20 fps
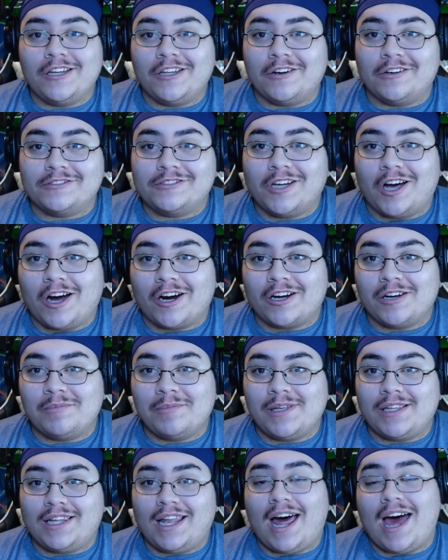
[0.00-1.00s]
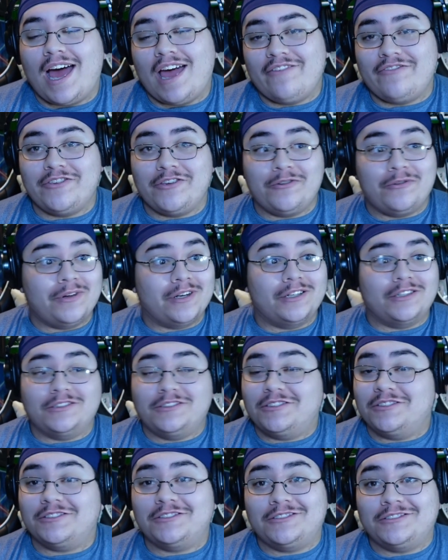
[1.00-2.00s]
you know, talking to me live, you can
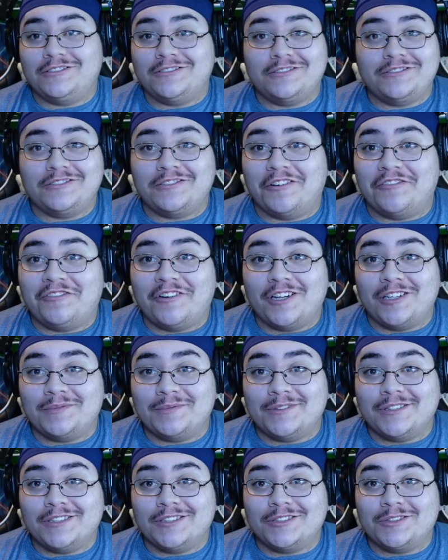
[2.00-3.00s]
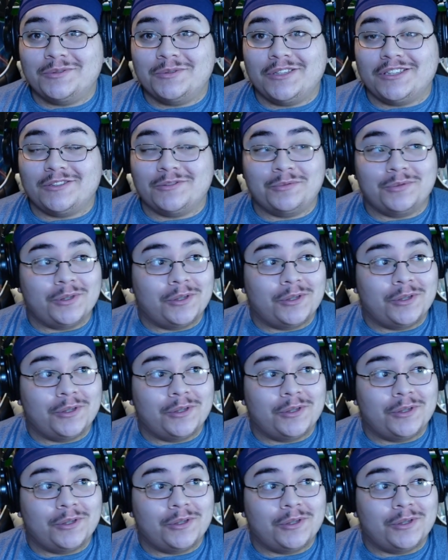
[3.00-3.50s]
just go follow me on Twitch.